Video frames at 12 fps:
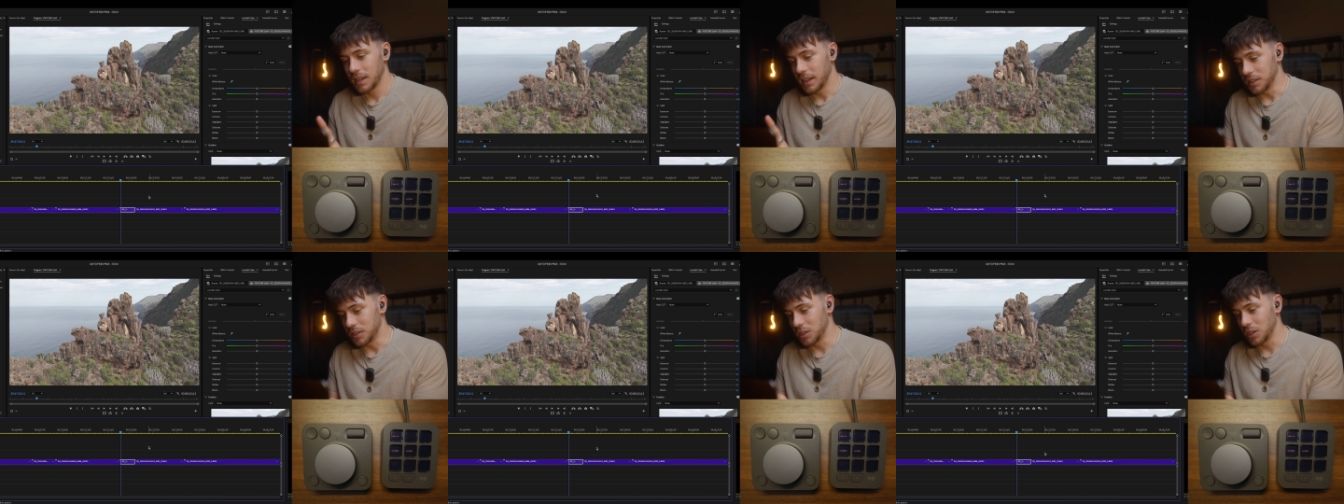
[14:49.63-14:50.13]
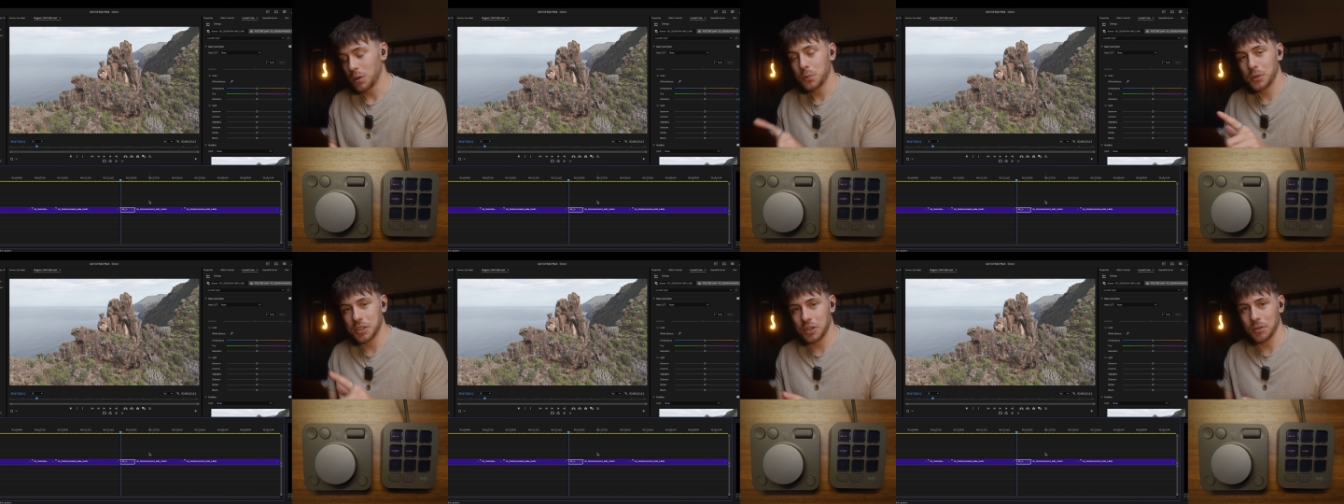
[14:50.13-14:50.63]
And so
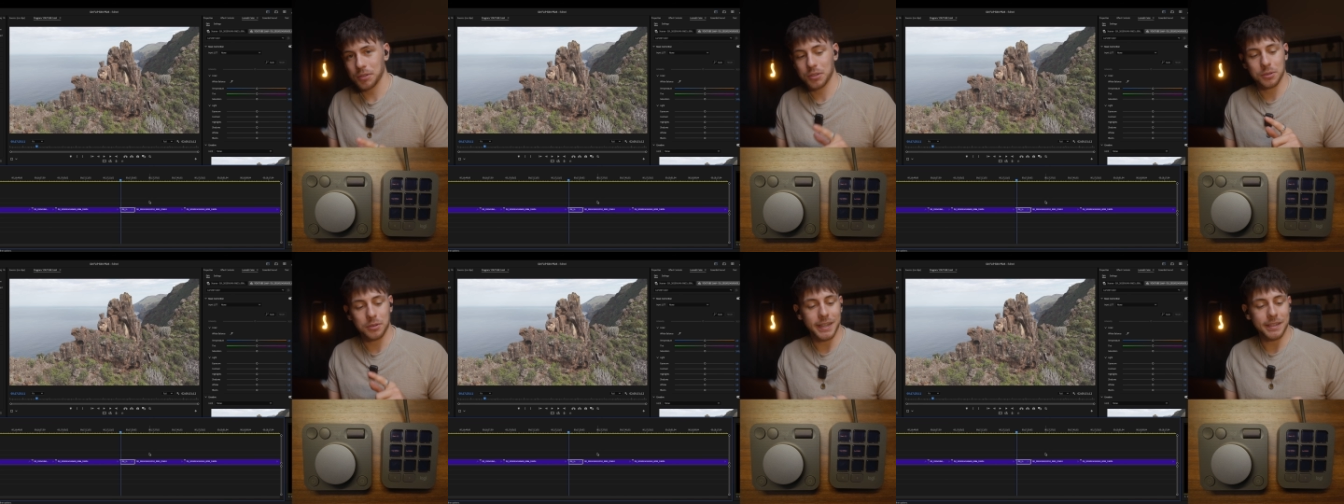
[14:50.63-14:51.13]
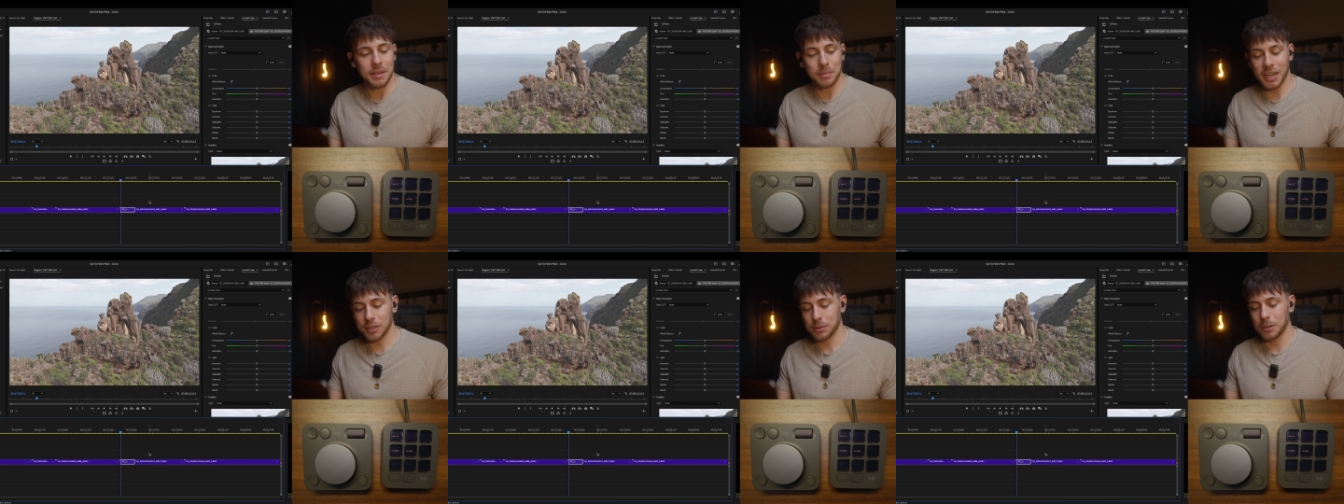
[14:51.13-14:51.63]
we're going to create the
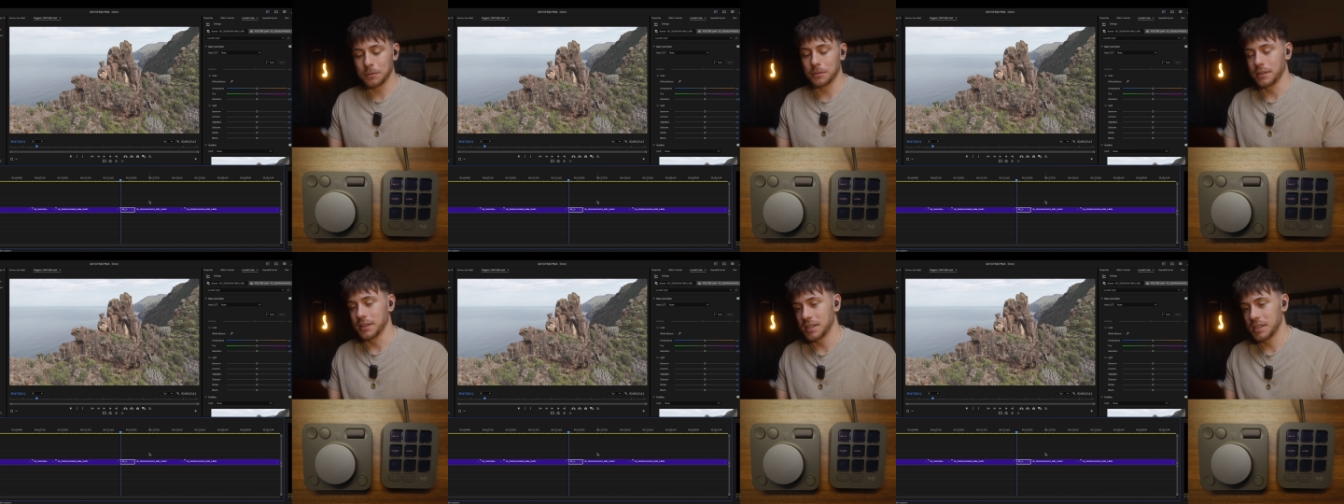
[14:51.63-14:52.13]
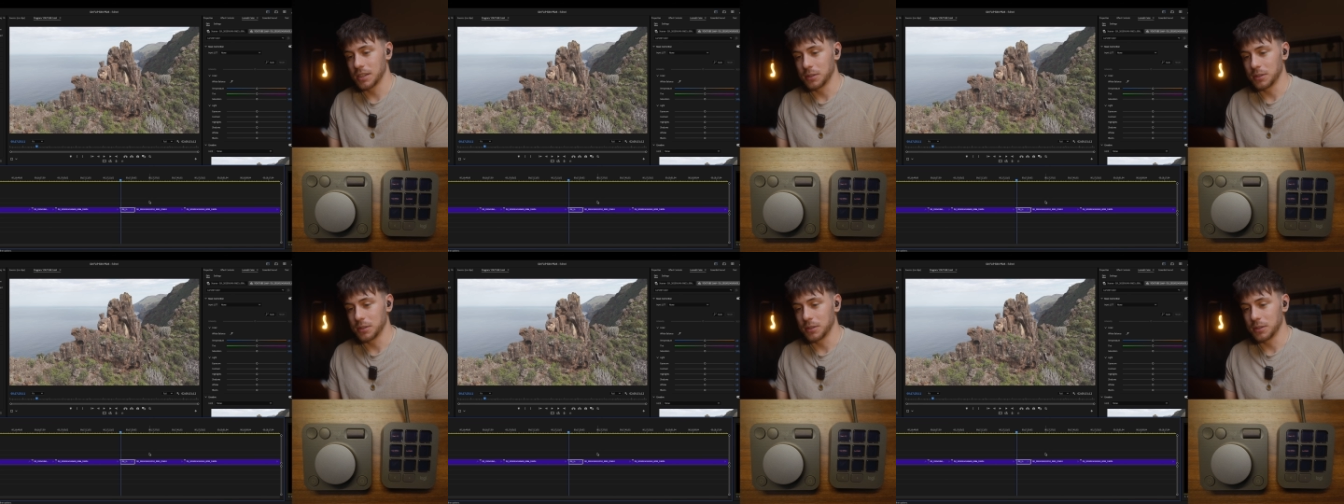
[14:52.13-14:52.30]
macro for this